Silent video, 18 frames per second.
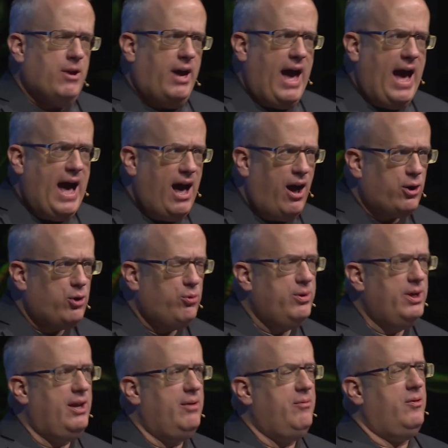How
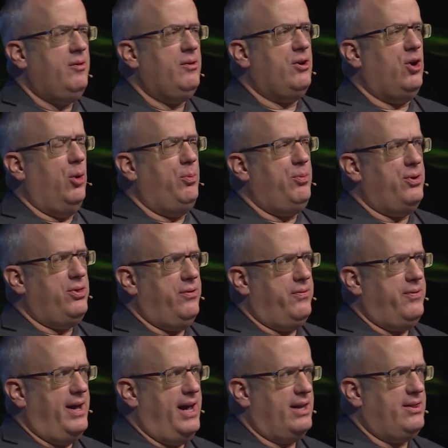do we cope with
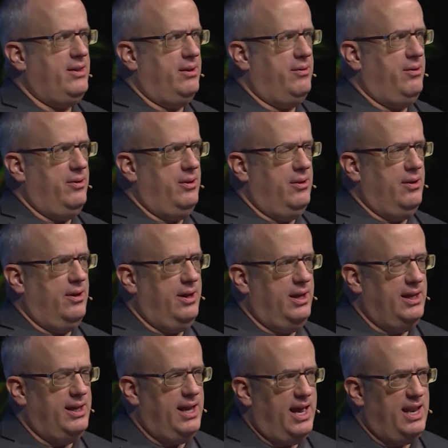the fact that
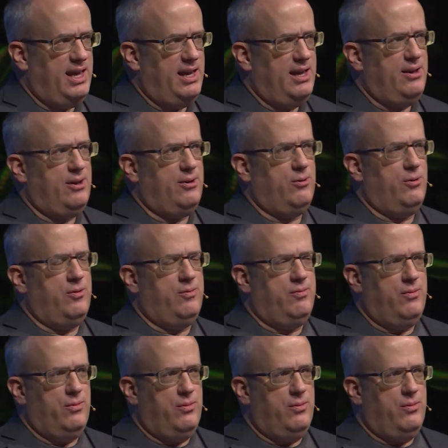in any